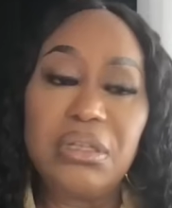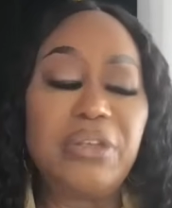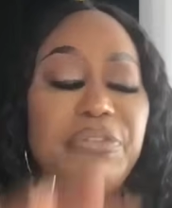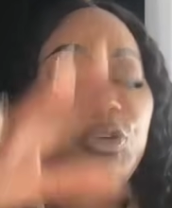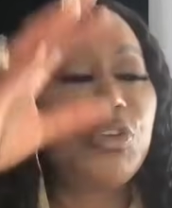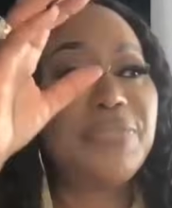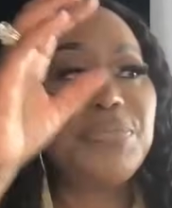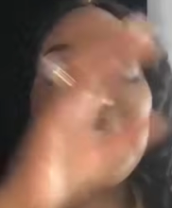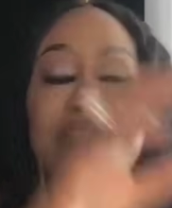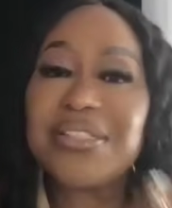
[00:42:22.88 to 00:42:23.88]
if you give
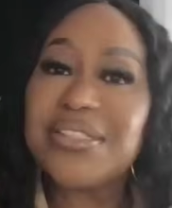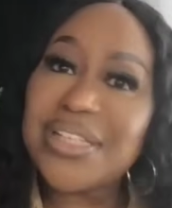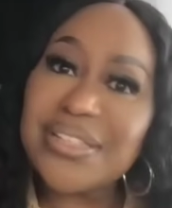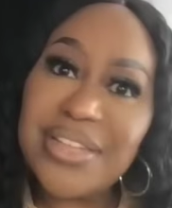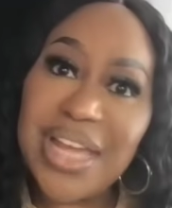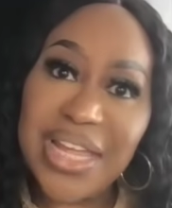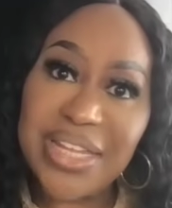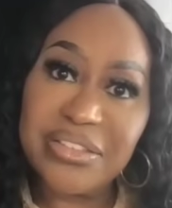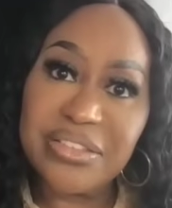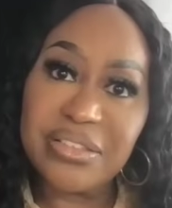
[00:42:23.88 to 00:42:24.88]
me 6
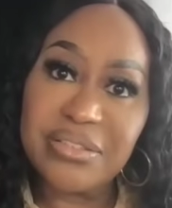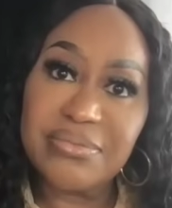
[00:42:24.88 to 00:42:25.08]
days,